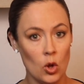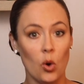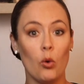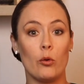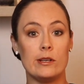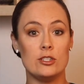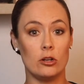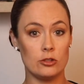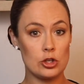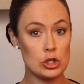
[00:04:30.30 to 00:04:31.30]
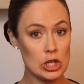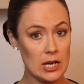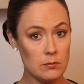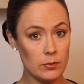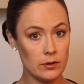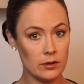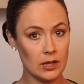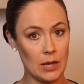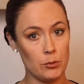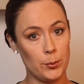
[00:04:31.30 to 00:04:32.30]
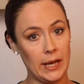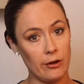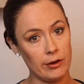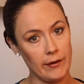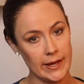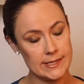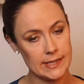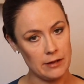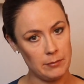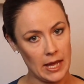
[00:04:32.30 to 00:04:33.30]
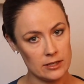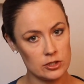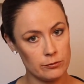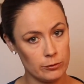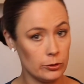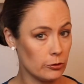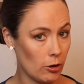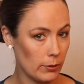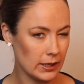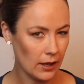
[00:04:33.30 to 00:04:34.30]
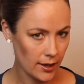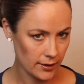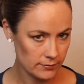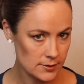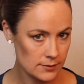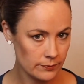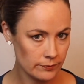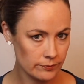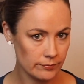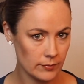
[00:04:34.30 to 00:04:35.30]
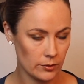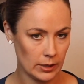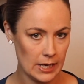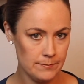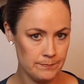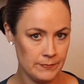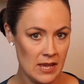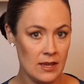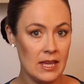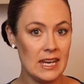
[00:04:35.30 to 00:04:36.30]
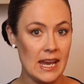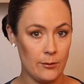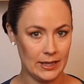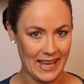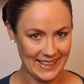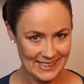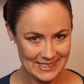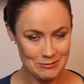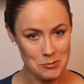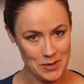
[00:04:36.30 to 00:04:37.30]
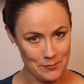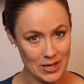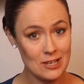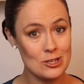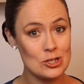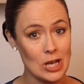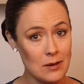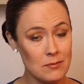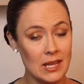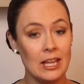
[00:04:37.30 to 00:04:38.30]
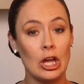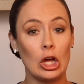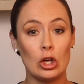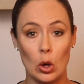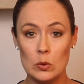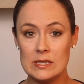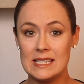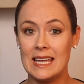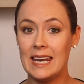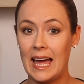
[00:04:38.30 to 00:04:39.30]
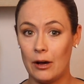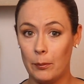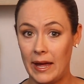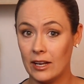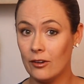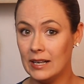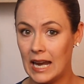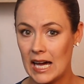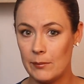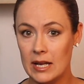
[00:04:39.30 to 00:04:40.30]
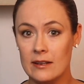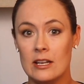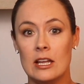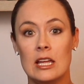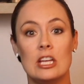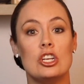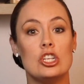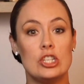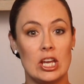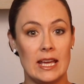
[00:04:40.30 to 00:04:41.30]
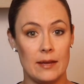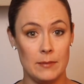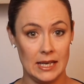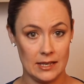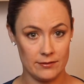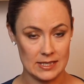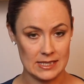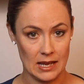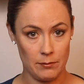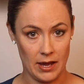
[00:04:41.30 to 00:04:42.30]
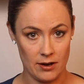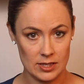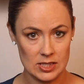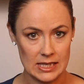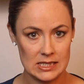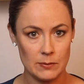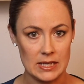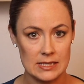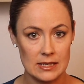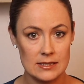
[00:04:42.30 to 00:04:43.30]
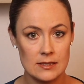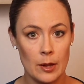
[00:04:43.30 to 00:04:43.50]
or adult sheep can prepare a nice safe pasture for your growing calves. Okay, now again, remember sheep, goats and alpaca and llama share many of the same parasite species.